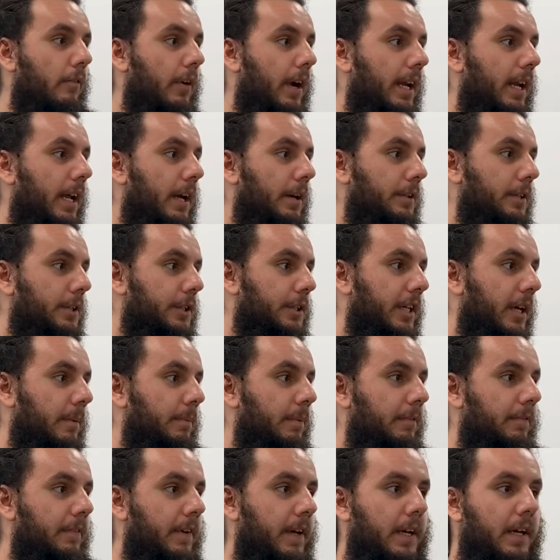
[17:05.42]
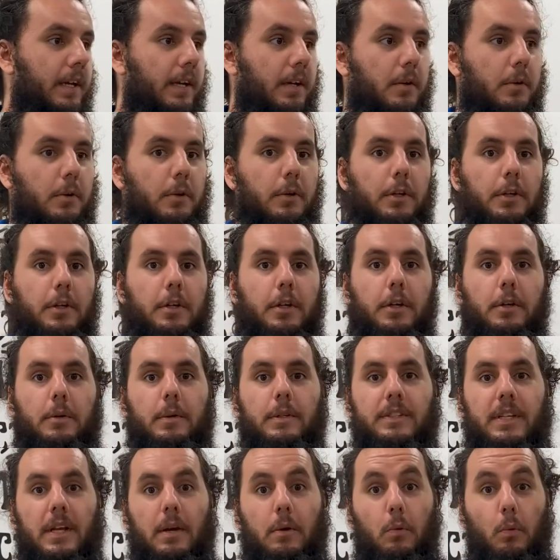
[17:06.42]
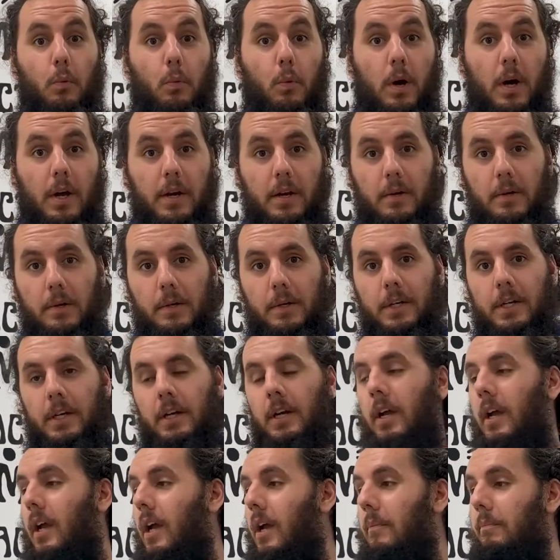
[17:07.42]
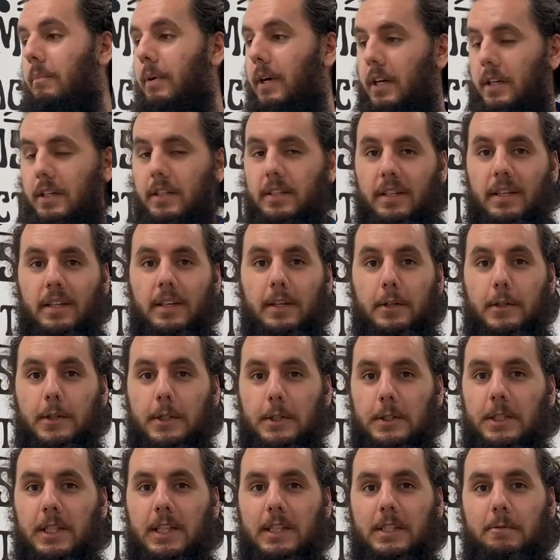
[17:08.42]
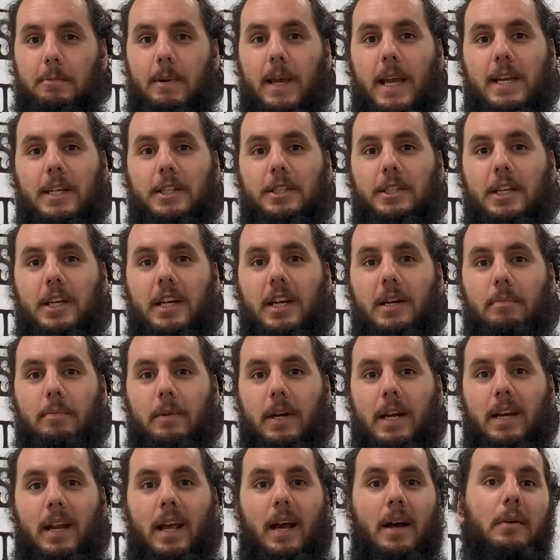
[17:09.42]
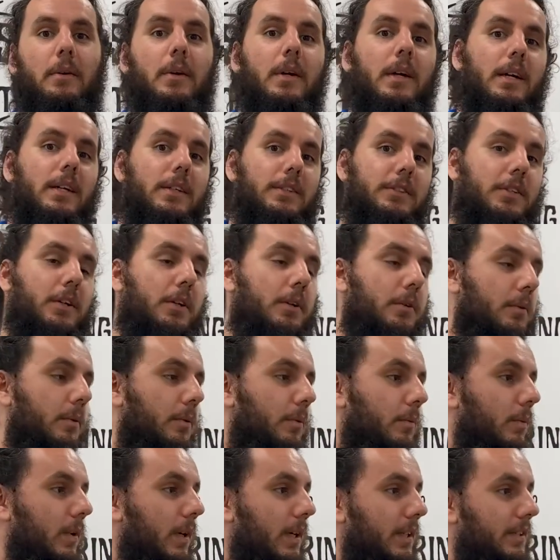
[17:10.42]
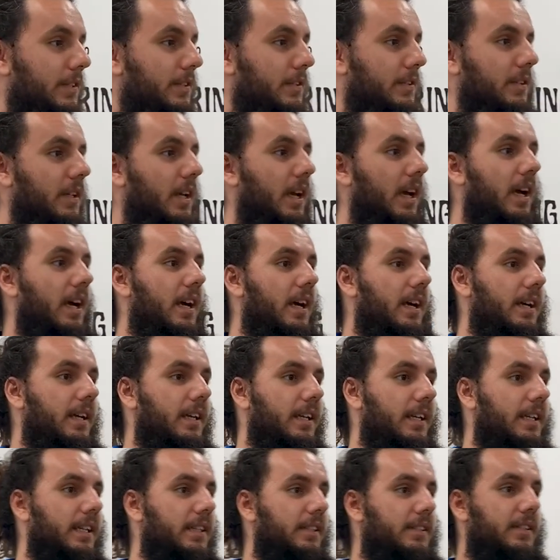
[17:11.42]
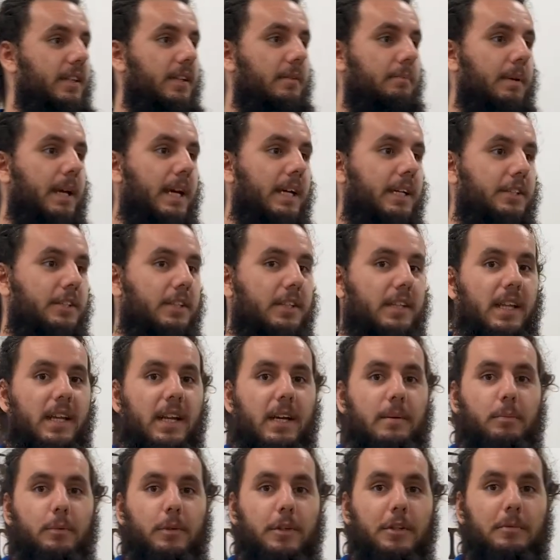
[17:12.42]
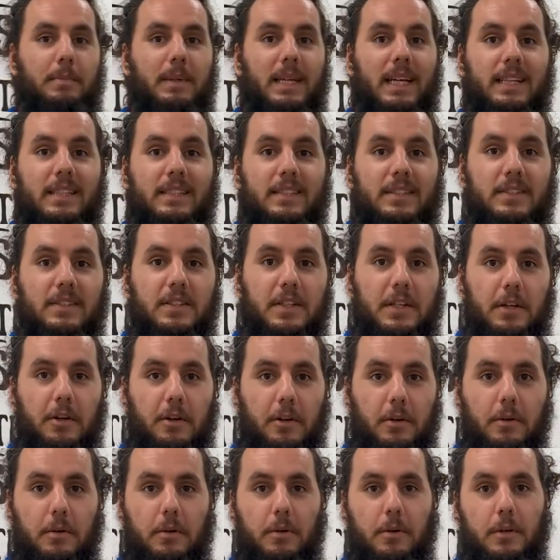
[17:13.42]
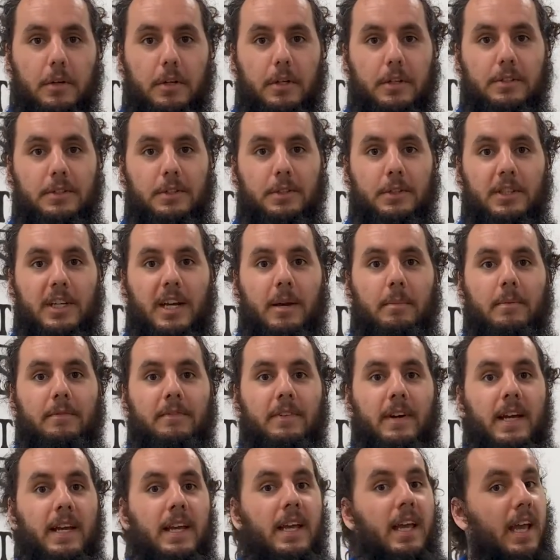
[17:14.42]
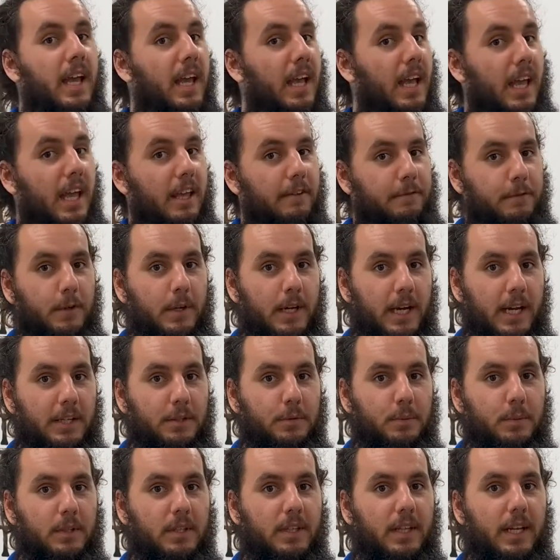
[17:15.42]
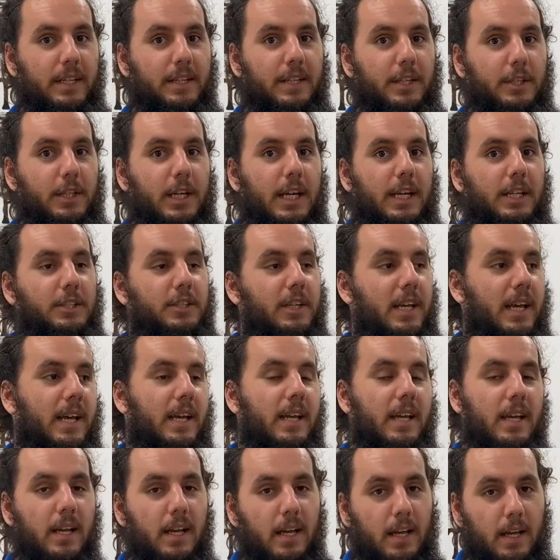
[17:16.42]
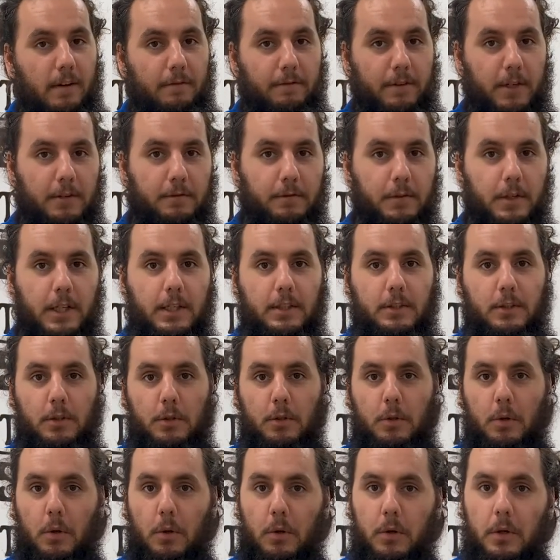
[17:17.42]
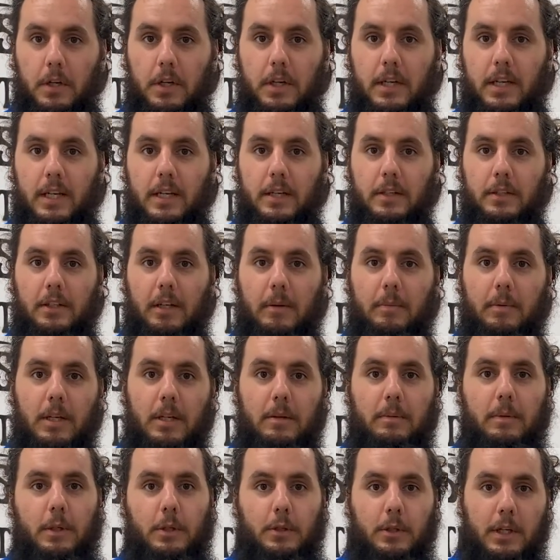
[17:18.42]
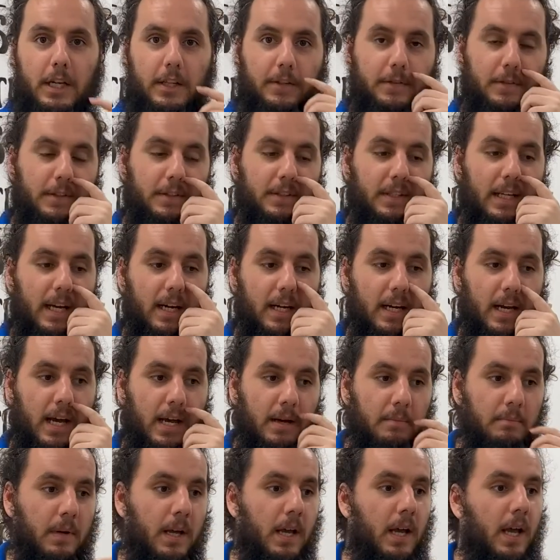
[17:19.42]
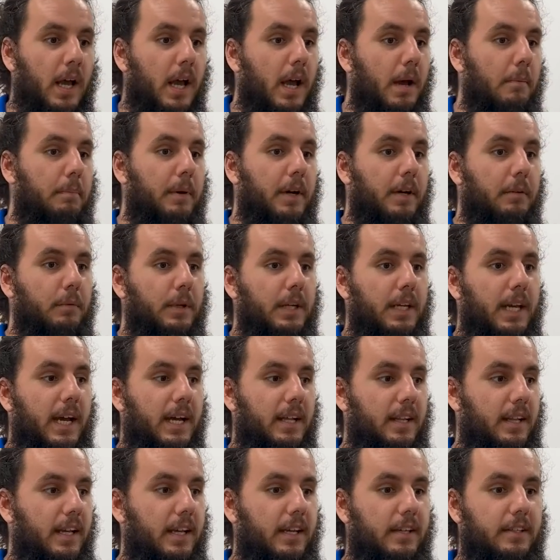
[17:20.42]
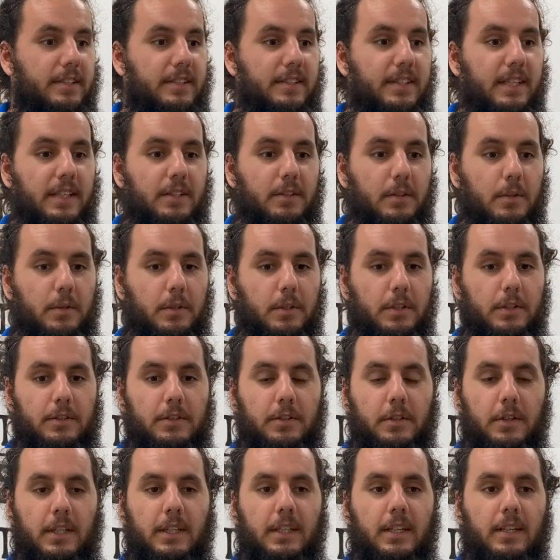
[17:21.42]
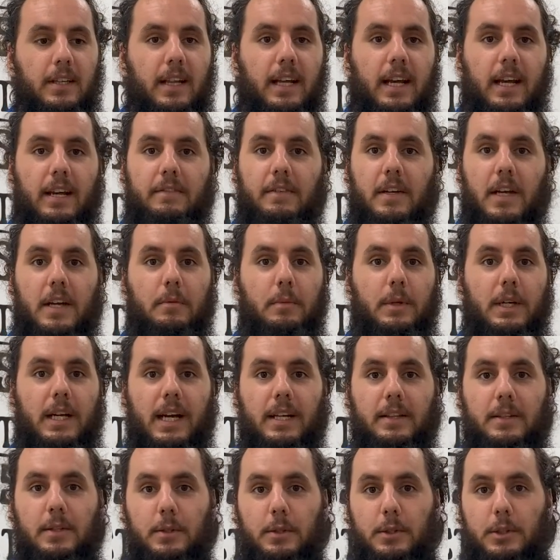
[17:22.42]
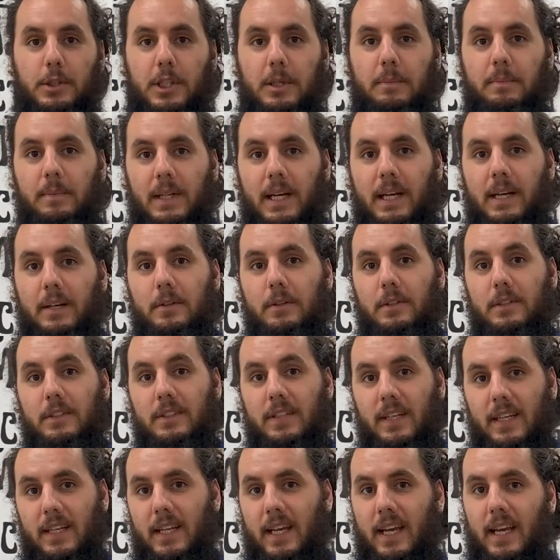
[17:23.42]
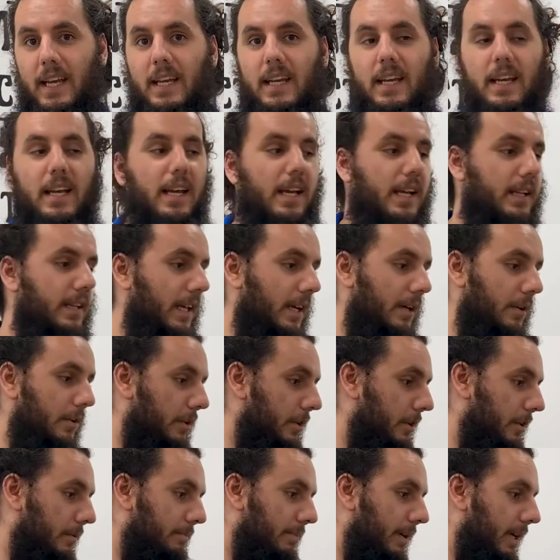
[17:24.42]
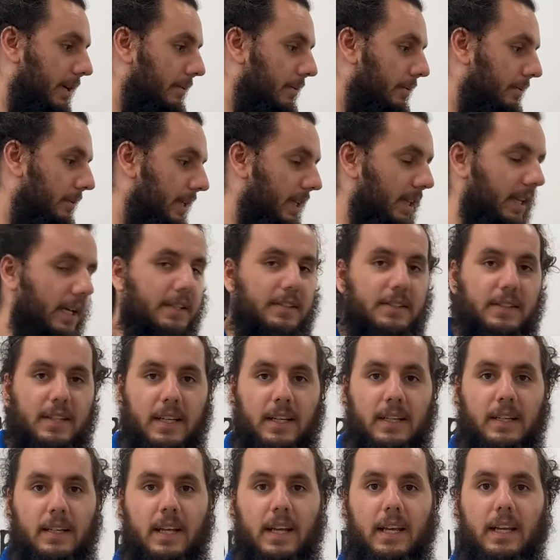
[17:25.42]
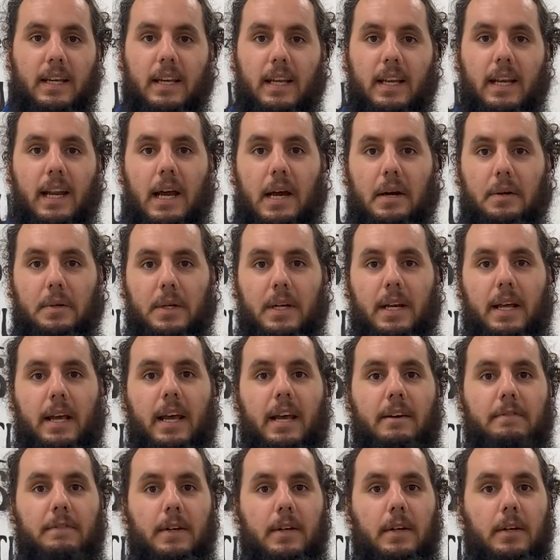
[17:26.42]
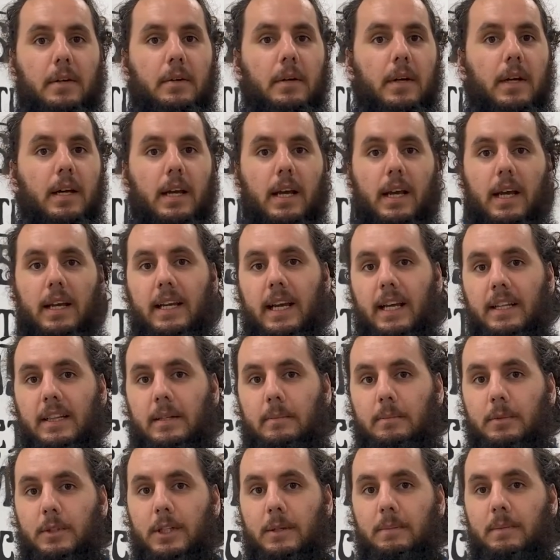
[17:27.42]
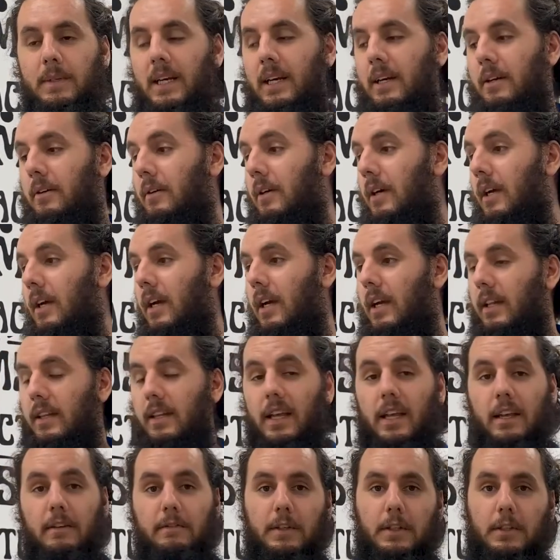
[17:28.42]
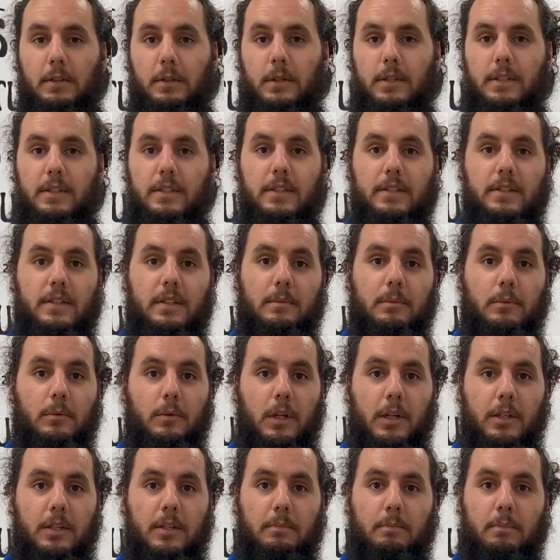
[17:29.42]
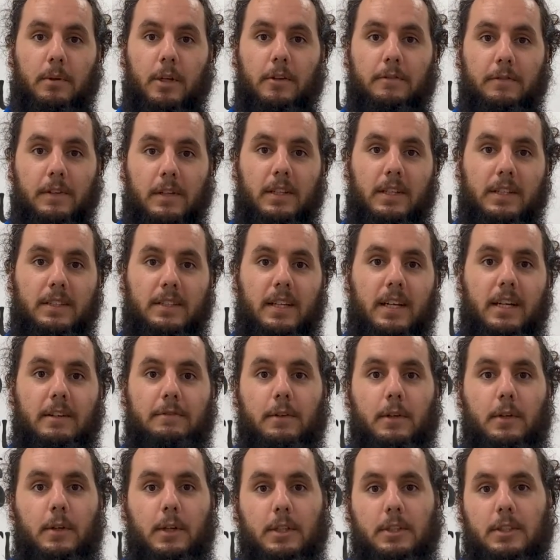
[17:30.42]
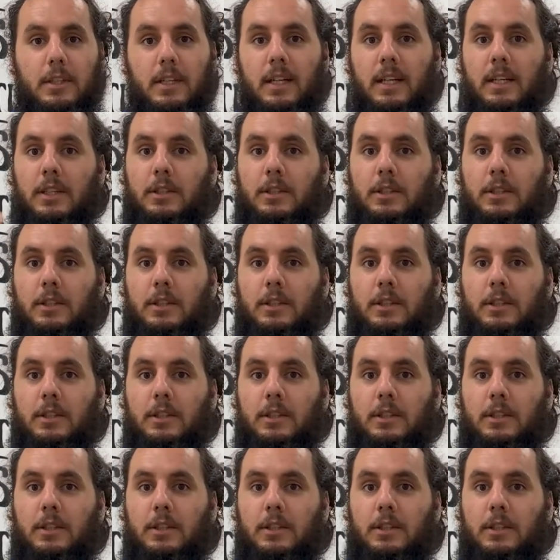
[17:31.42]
Right now the Shopify order queue is at 1 order, but Christian is packaging it up right now. So once he is done packaging that up, we will be at 0 orders in Shopify. If you guys would like to change that, feel free to order here, www.transfers.com. But we got like 6 orders during the live, and we got those shipped out today. They ordered probably less than like an hour and a half ago. Got them shipped out. The inventory system worked perfectly today for Christian.